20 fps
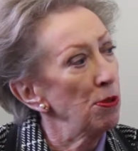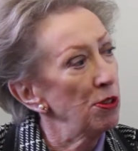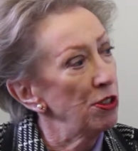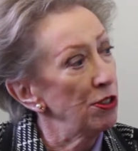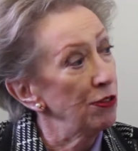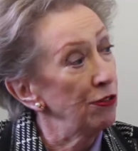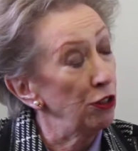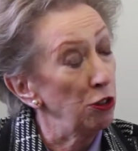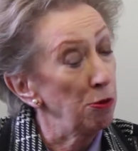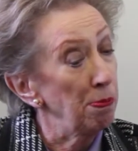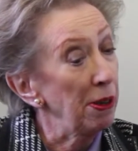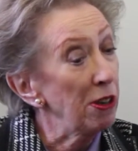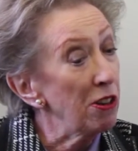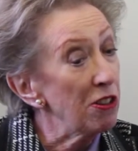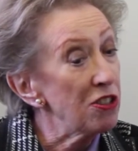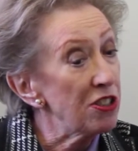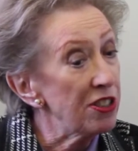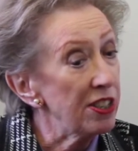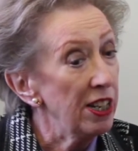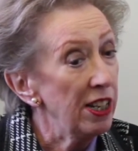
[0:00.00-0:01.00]
point of view
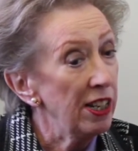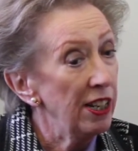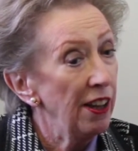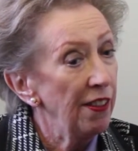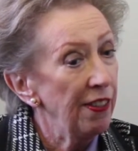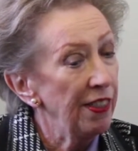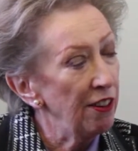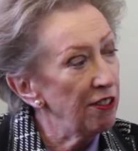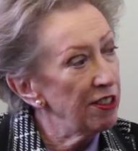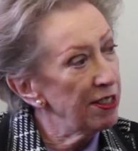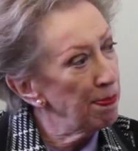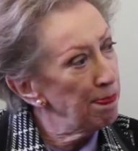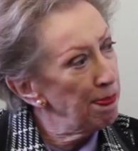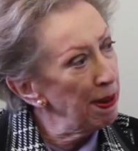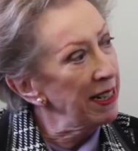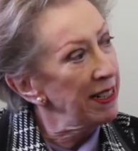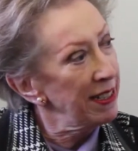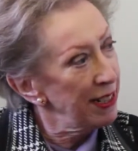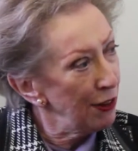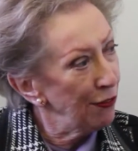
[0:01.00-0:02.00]
because there is a
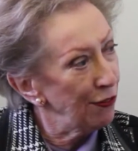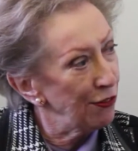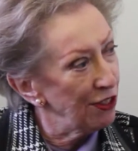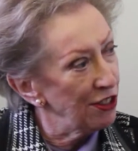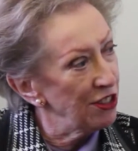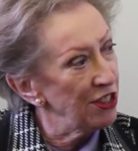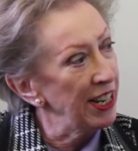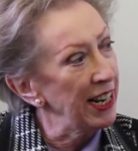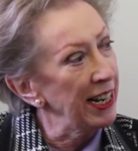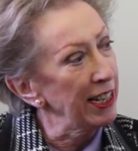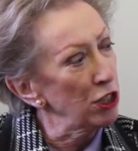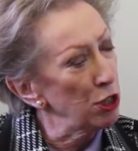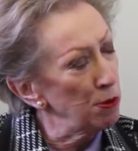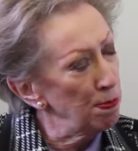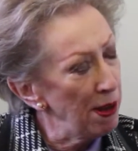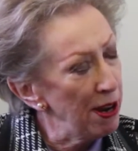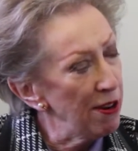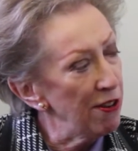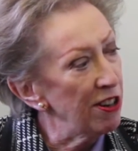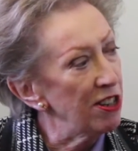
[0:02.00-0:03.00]
big difference in
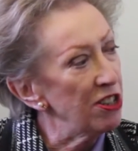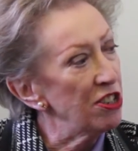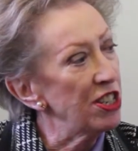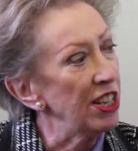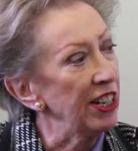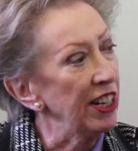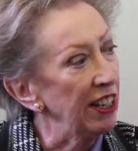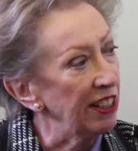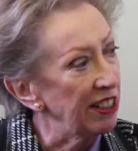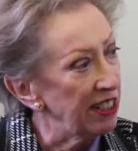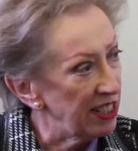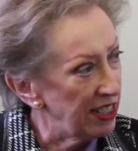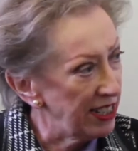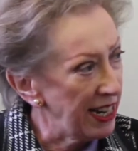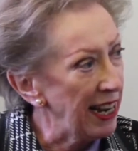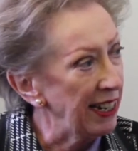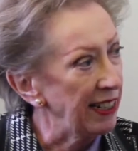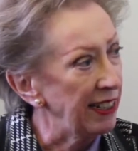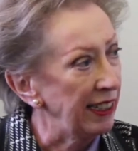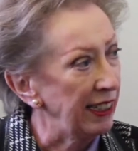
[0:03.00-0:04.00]
experience and
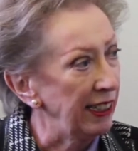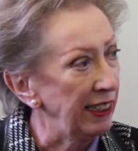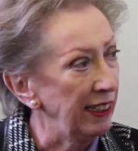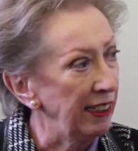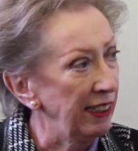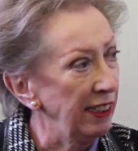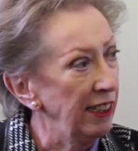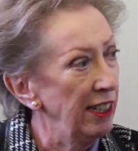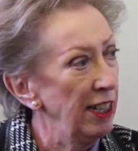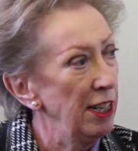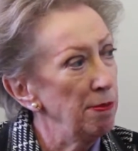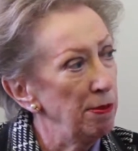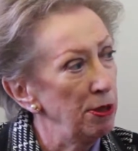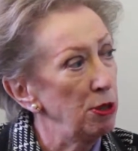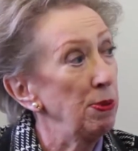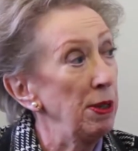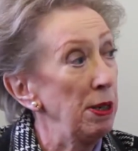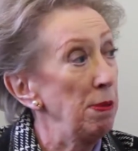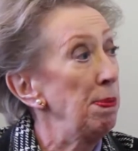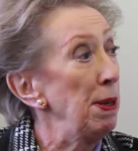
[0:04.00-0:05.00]
understanding
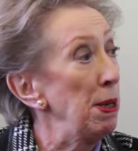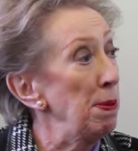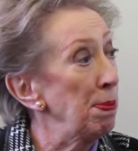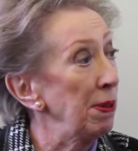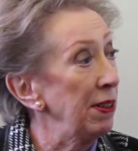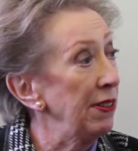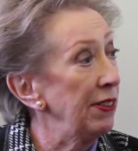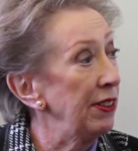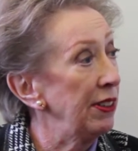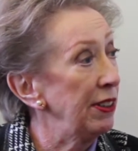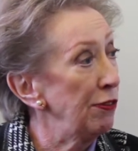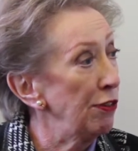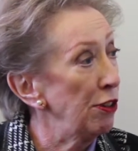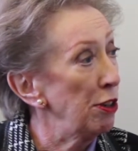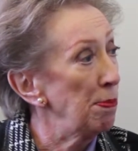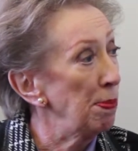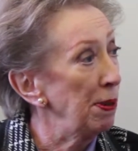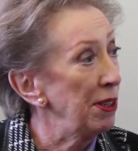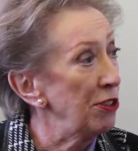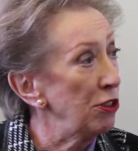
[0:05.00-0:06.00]
between people in the
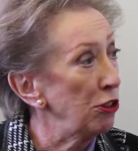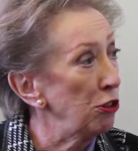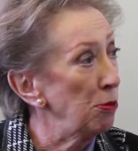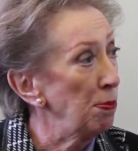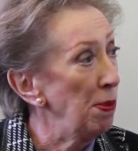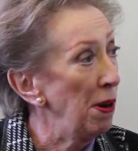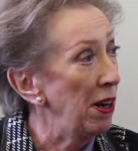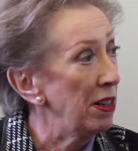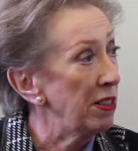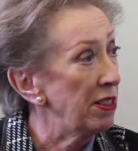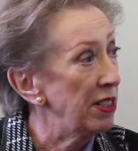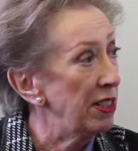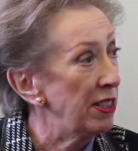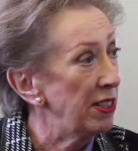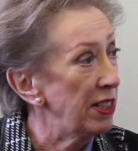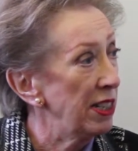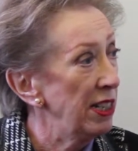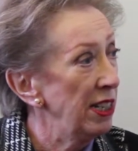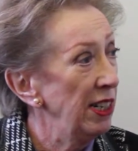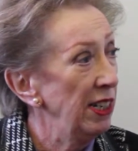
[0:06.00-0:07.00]
different political
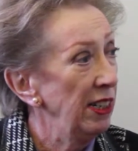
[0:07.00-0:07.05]
parties.